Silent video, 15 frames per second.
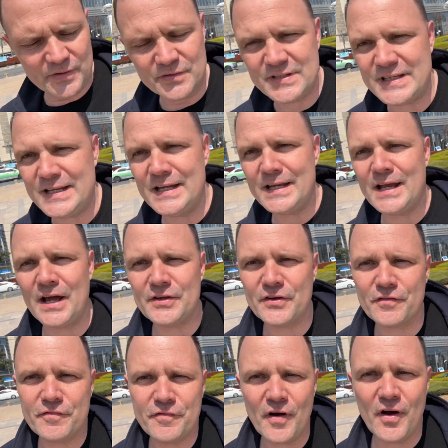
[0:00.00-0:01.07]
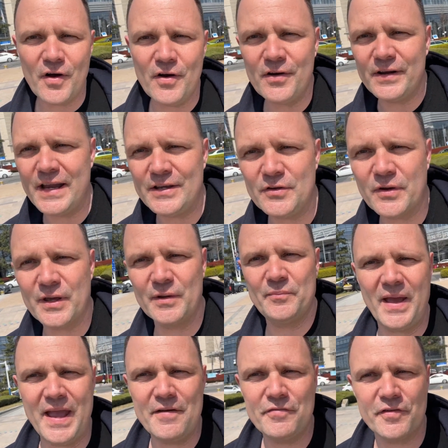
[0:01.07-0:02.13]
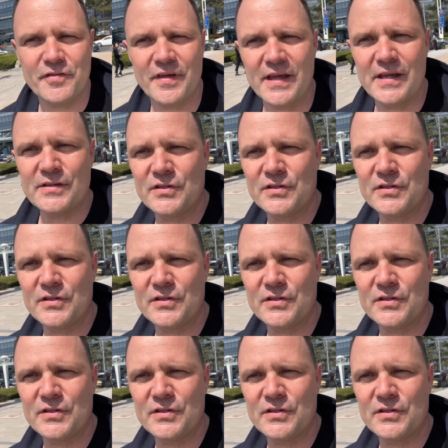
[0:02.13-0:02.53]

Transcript: Didi on your phone, and you can pay for things.